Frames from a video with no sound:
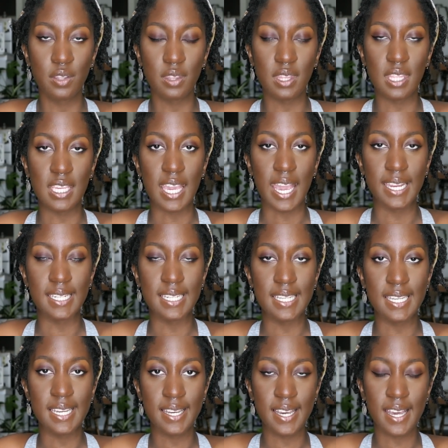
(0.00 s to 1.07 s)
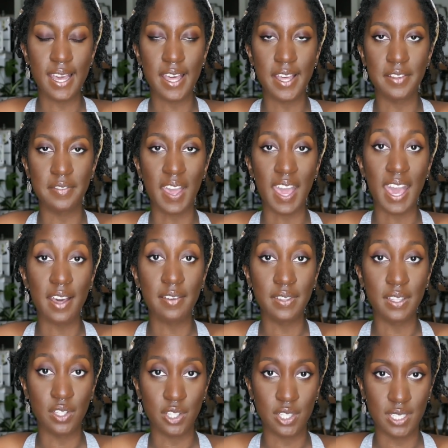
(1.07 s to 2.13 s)
the idea of
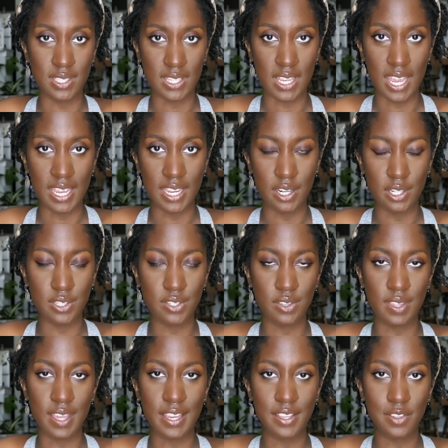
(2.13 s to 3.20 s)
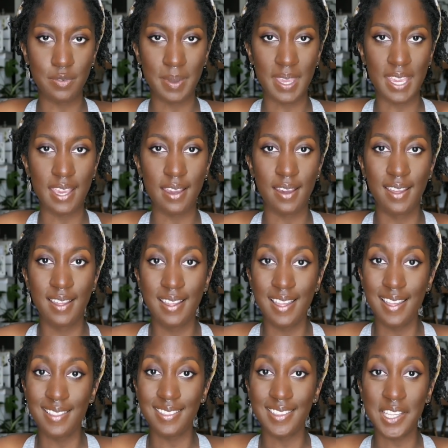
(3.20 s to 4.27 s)
having your desires so that you may
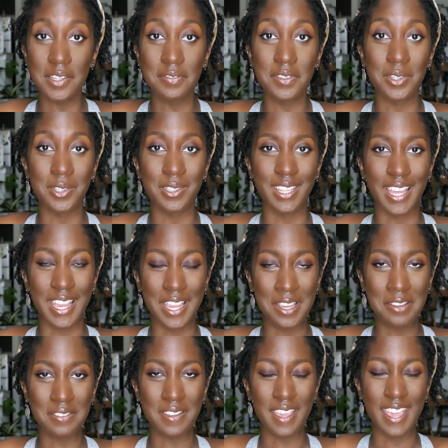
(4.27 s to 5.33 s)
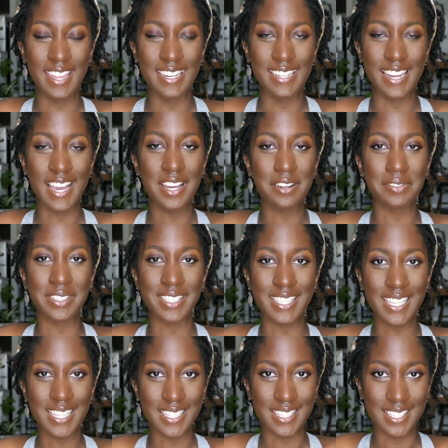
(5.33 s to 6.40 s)
live your life and not
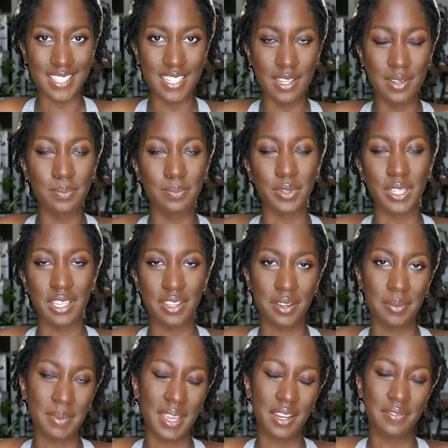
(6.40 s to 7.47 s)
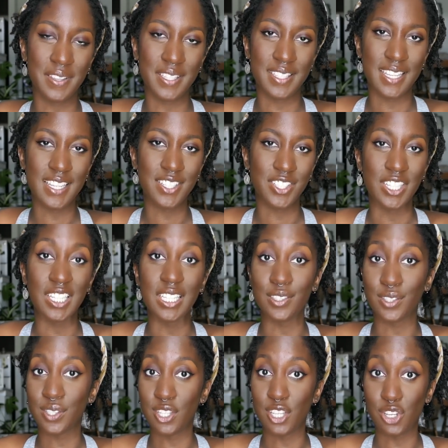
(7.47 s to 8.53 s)
resist bringing your manifestation
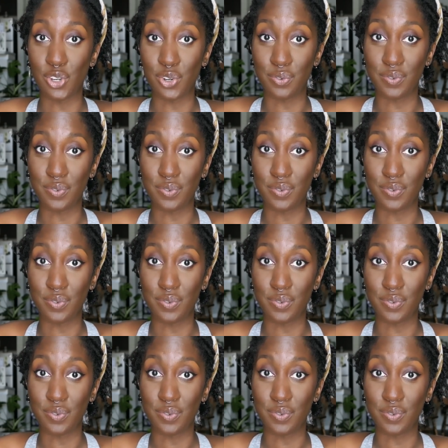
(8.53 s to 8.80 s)
into your